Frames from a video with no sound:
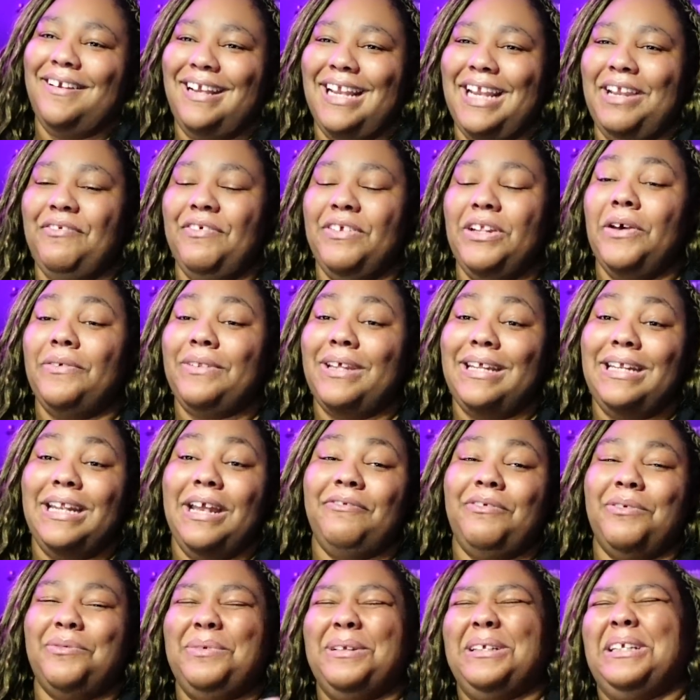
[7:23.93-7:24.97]
Even though they
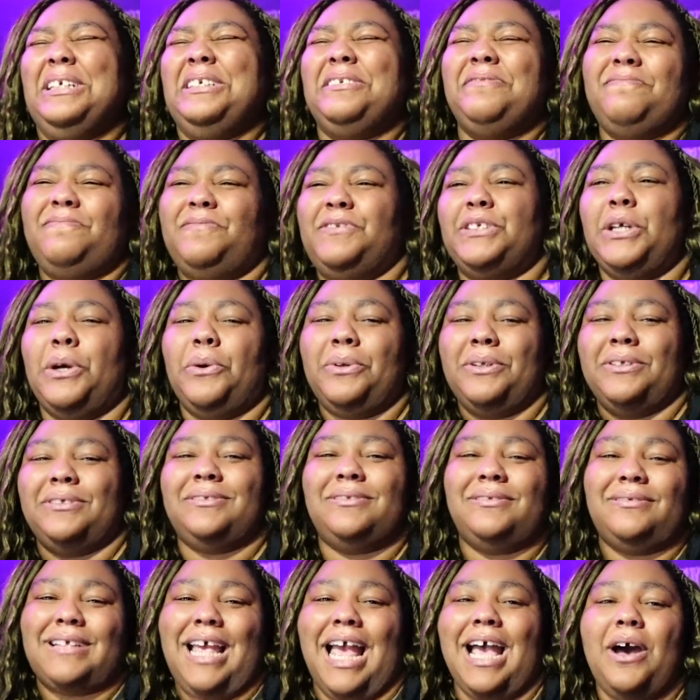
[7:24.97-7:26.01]
never really showed
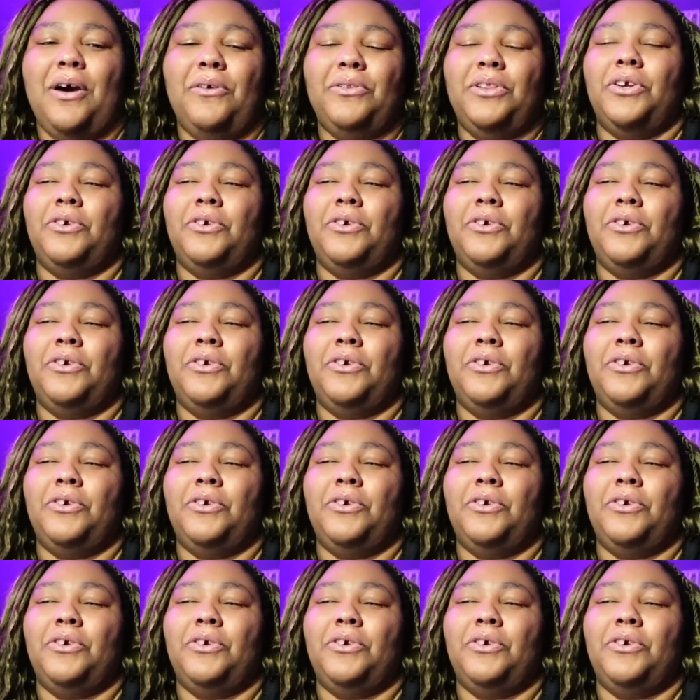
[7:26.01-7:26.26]
us how